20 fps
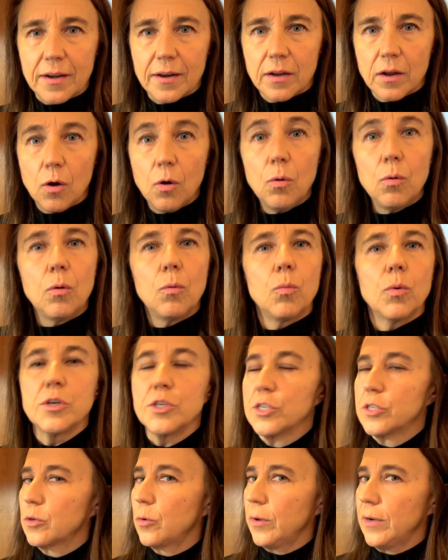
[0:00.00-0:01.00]
to go. We're
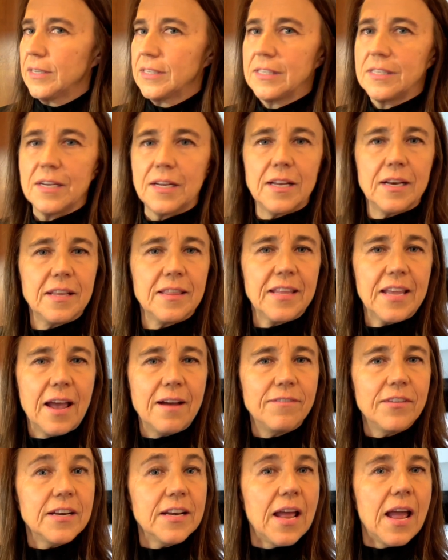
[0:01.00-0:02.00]
just going to stick it in the
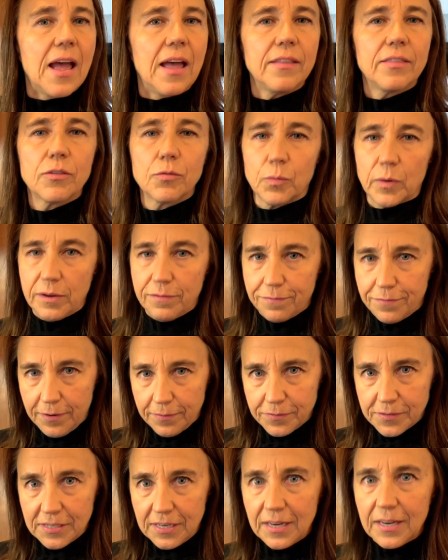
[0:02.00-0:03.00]
oven at
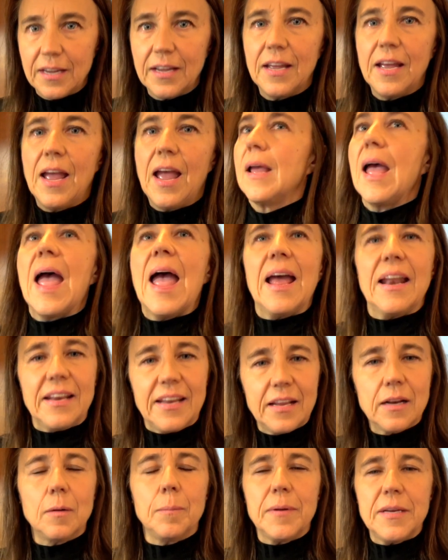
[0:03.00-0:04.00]
350, and
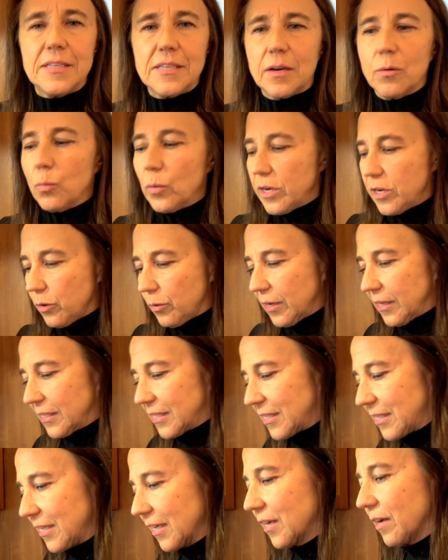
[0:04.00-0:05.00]
it'll be done when you can
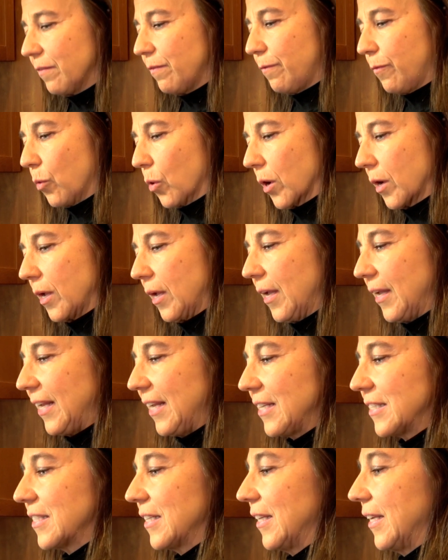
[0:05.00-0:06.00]
stick a fork
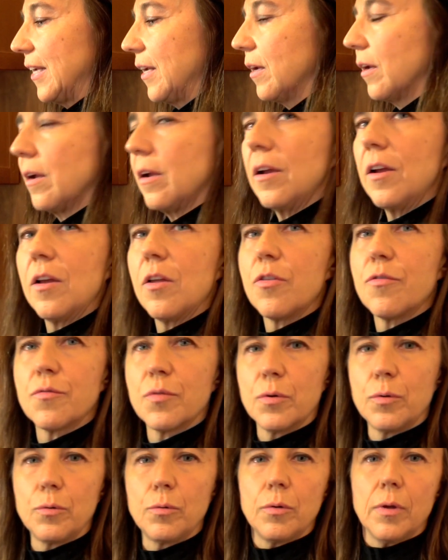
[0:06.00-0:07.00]
easily
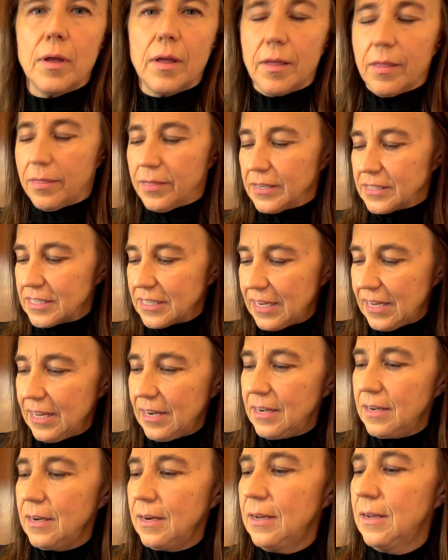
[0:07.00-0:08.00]
through the
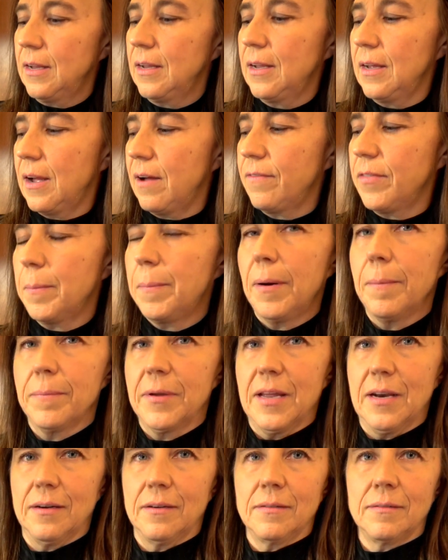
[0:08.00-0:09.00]
skin of the pumpkin.